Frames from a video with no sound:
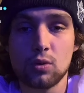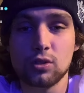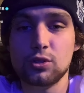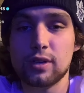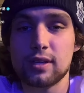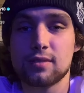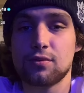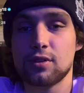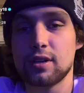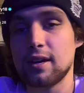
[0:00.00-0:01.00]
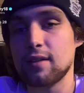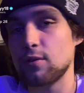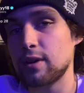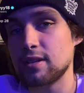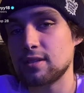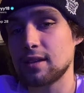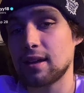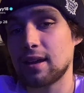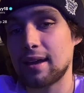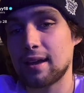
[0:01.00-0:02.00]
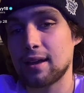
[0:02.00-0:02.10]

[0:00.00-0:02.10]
We'll do like some free giveaways, like